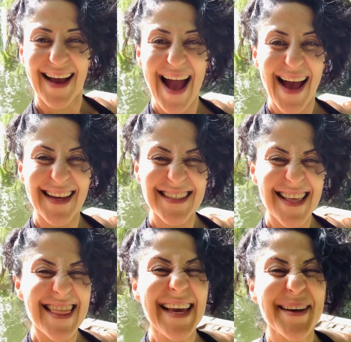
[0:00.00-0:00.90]
Guys,
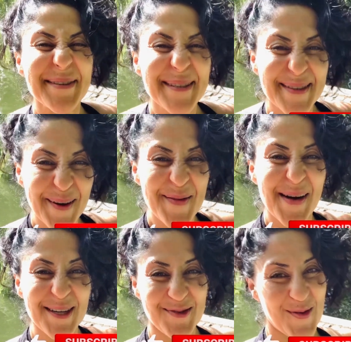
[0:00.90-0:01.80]
thank you so
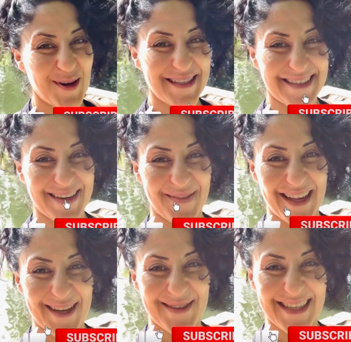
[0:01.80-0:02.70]
much for watching the
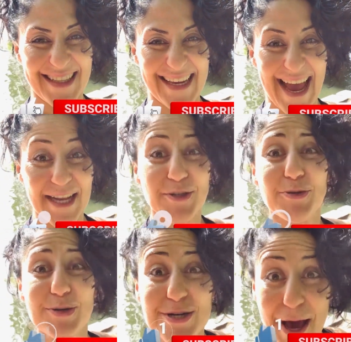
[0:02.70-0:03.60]
video till the end.
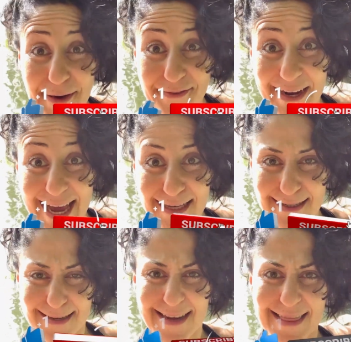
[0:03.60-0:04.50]
Do not forget
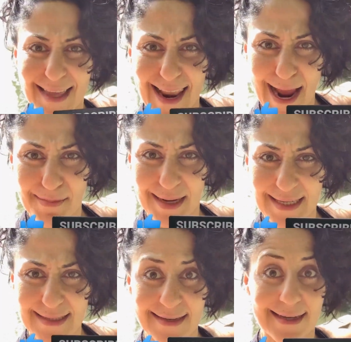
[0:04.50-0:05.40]
to hit the like
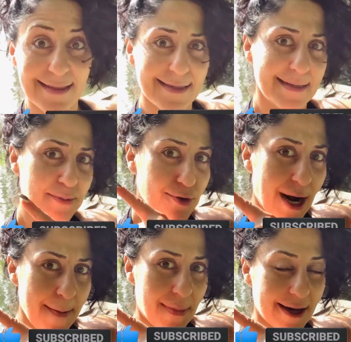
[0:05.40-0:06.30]
button, to hit the
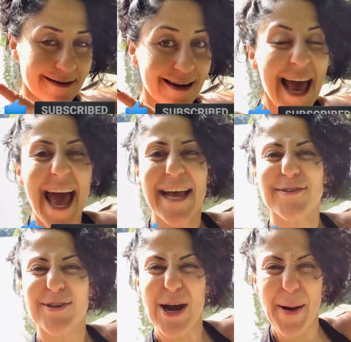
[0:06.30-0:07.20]
subscribe button, and
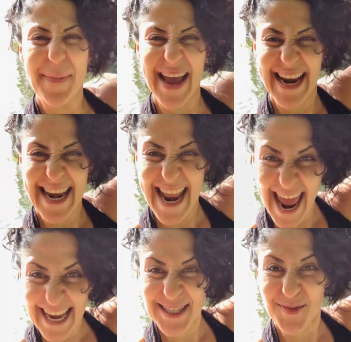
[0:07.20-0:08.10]
to come back
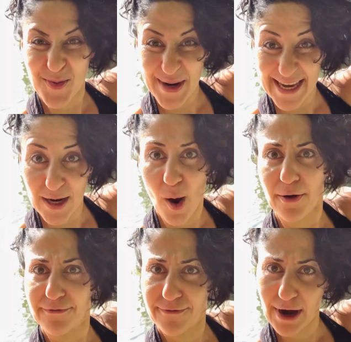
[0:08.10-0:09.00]
next week
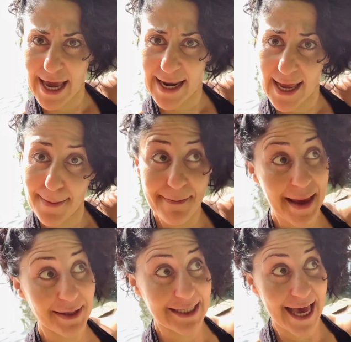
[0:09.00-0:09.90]
on Friday,
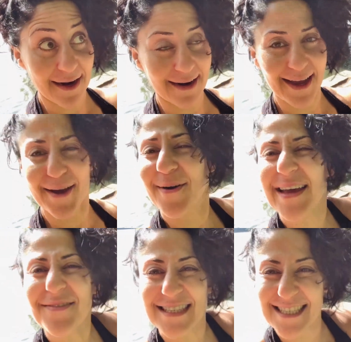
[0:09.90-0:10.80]
maybe Saturday, or
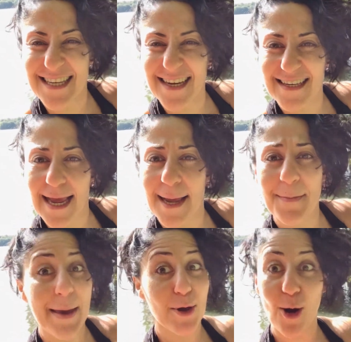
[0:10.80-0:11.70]
even Sunday,
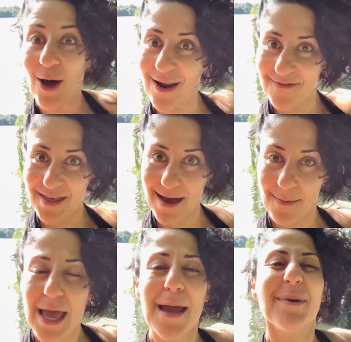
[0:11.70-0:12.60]
maybe all of
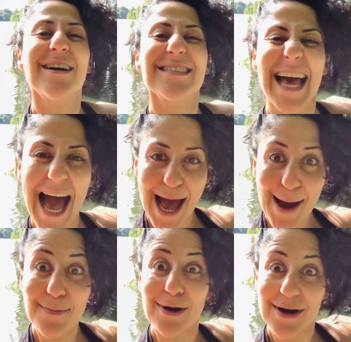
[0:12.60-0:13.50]
them, because
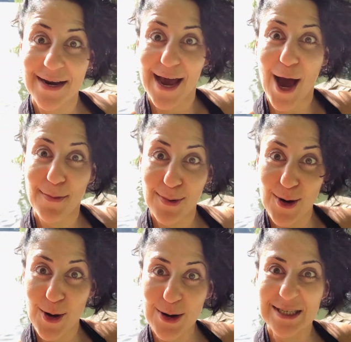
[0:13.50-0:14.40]
I'm gonna
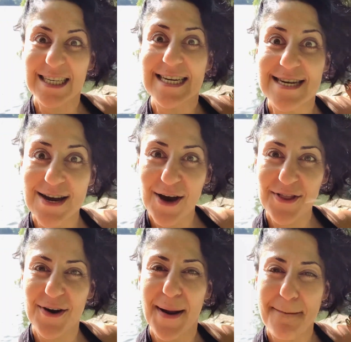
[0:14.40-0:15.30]
upload
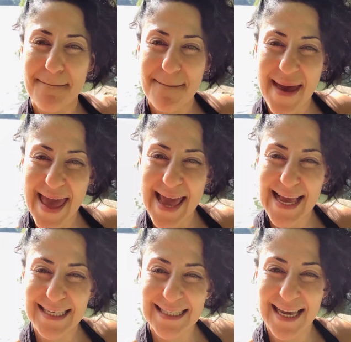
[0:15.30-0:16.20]
another
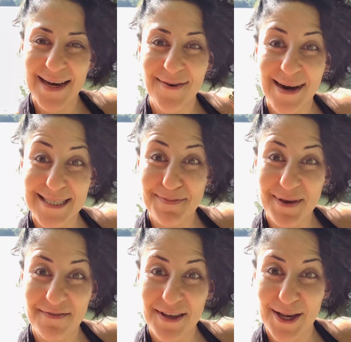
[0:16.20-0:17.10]
amazing
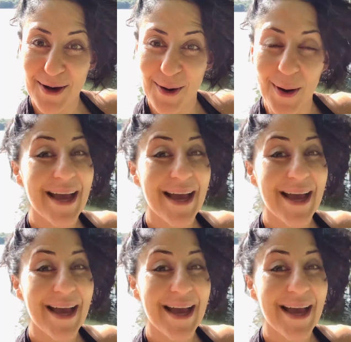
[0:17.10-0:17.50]
recipe video.